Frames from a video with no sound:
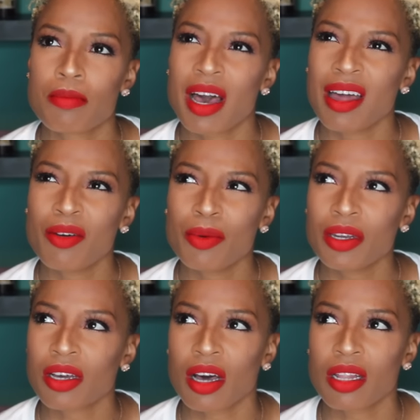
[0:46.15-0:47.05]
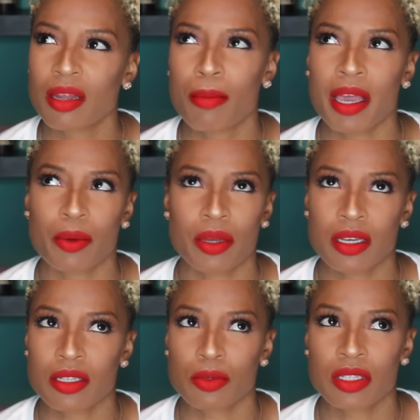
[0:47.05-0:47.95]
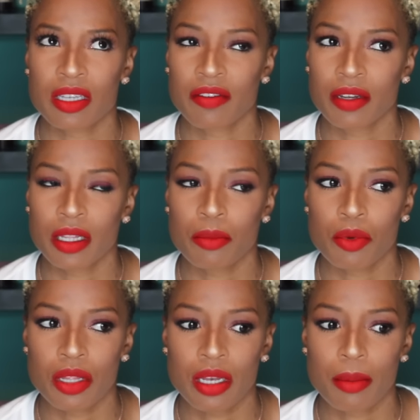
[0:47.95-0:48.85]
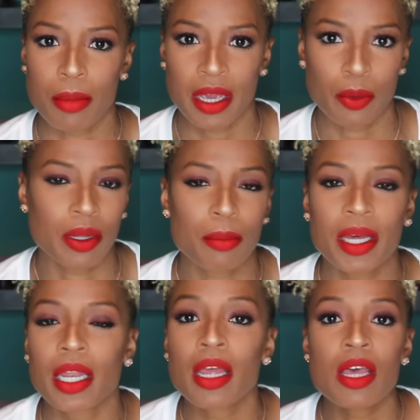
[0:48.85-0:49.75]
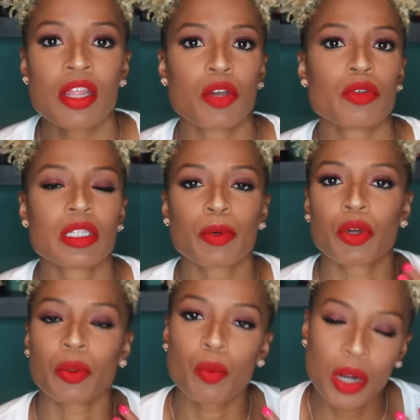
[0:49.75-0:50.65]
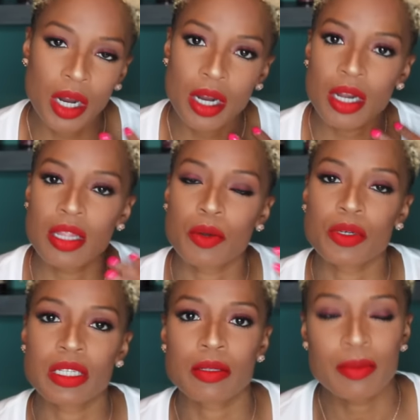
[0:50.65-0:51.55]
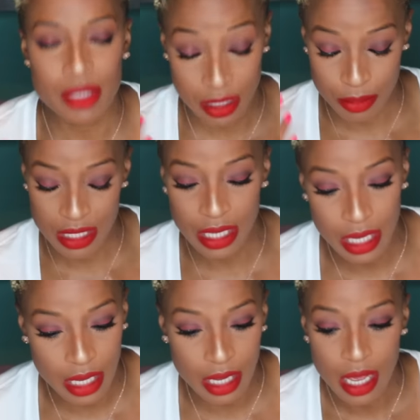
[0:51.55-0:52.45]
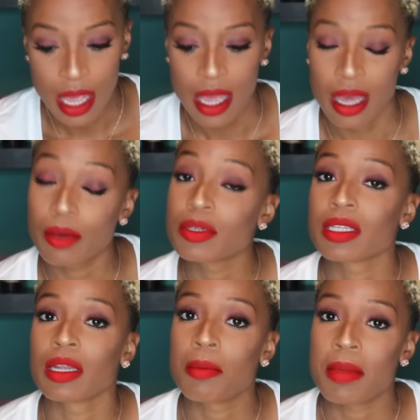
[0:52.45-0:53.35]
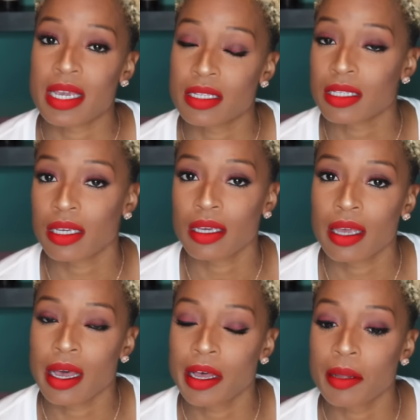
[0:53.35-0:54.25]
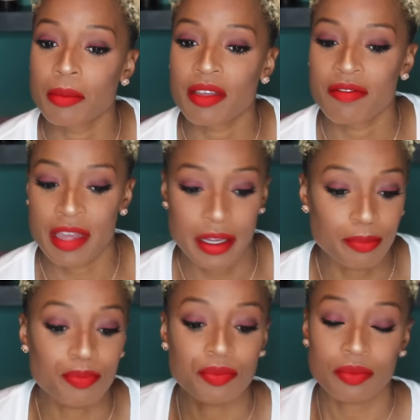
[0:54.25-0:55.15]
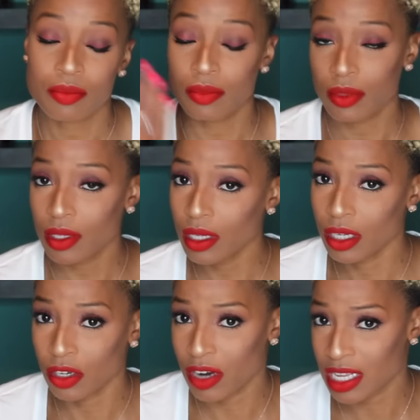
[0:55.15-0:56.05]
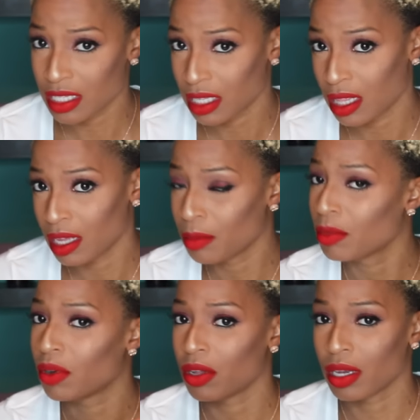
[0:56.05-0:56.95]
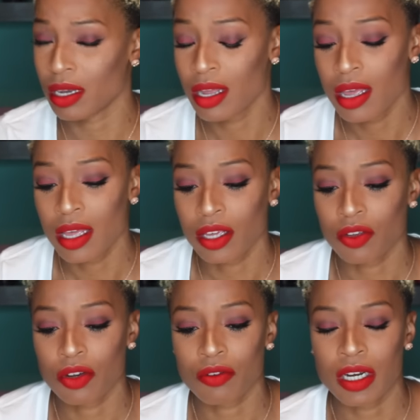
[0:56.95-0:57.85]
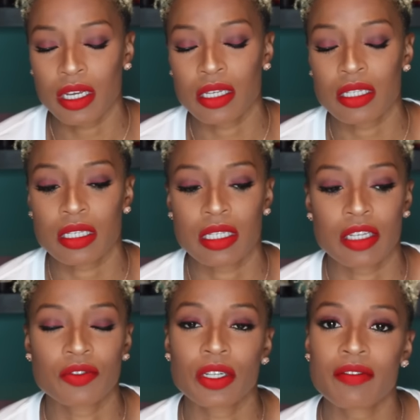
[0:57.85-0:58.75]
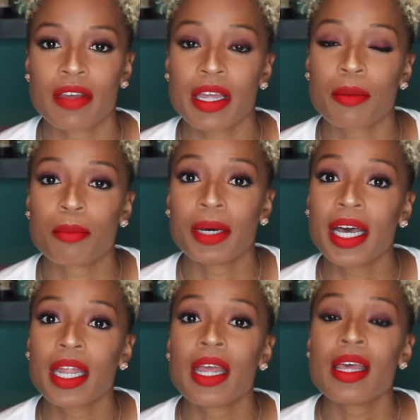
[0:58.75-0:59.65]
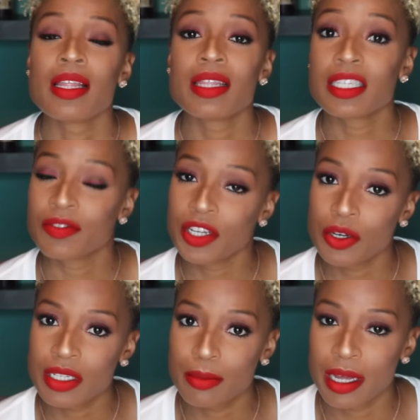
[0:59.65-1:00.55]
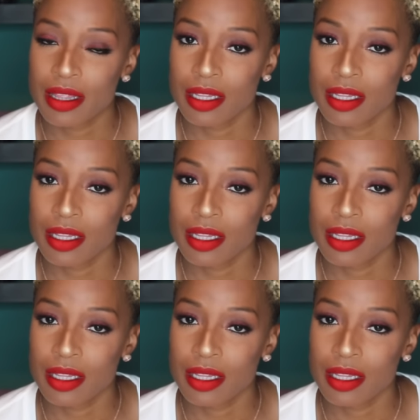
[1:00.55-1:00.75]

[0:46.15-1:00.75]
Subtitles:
I don't want to call it a banquet because it was definitely more than a banquet, but there was spoken word, there was some singing. It was an amazing event. Congrats to them on, you know, running a successful event. But this video is about